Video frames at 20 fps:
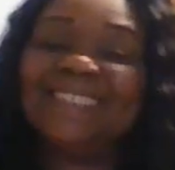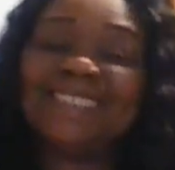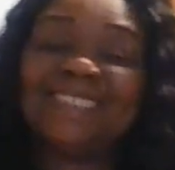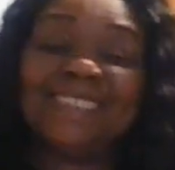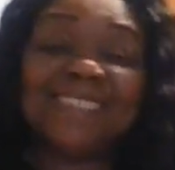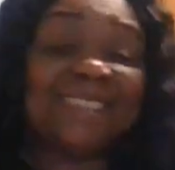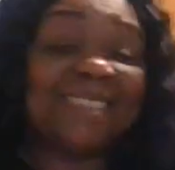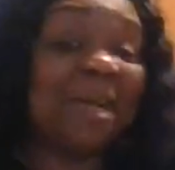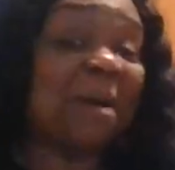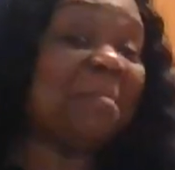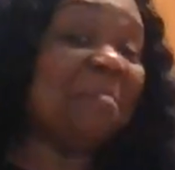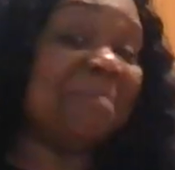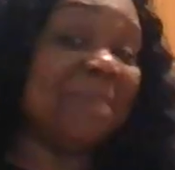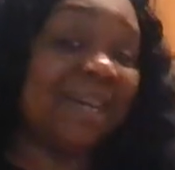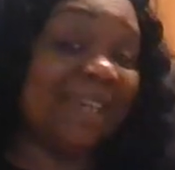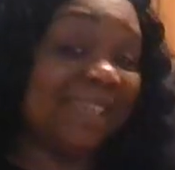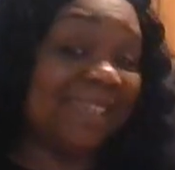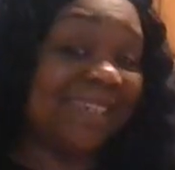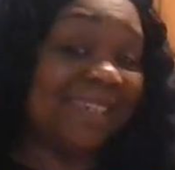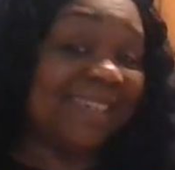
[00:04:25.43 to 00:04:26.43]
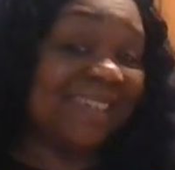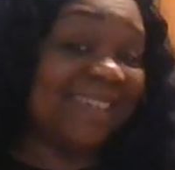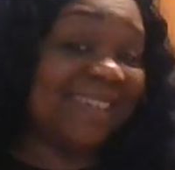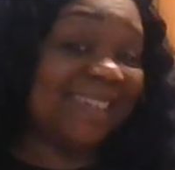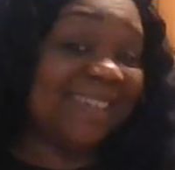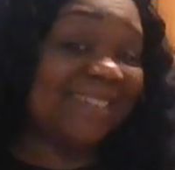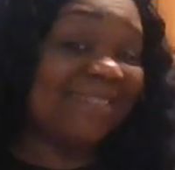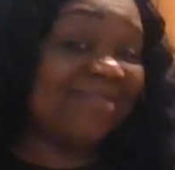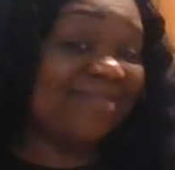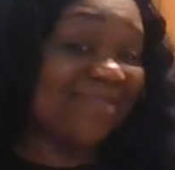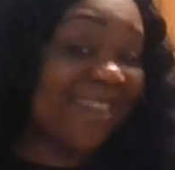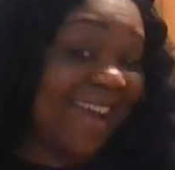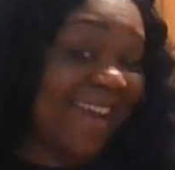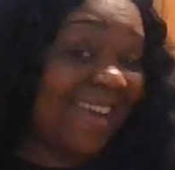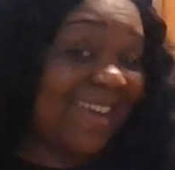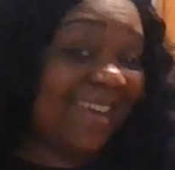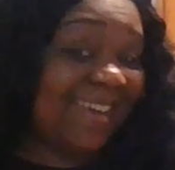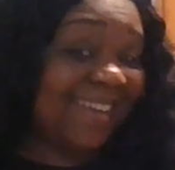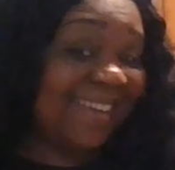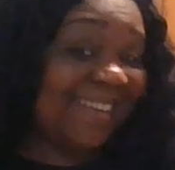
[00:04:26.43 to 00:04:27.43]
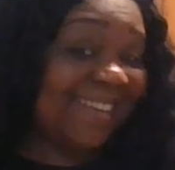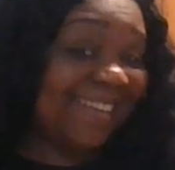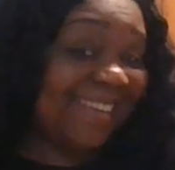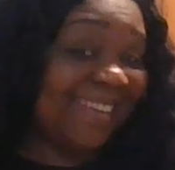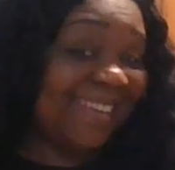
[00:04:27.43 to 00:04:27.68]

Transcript: some money, right?